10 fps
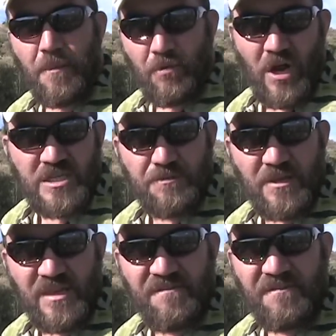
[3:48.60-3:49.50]

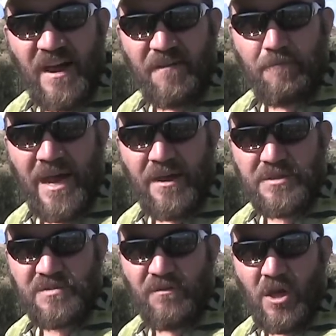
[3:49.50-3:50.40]
approximately 5
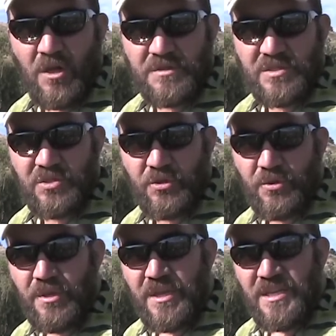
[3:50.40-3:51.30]
miles falls
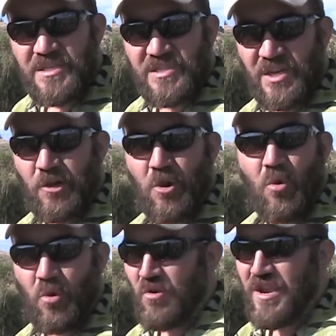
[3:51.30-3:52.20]
to 0 or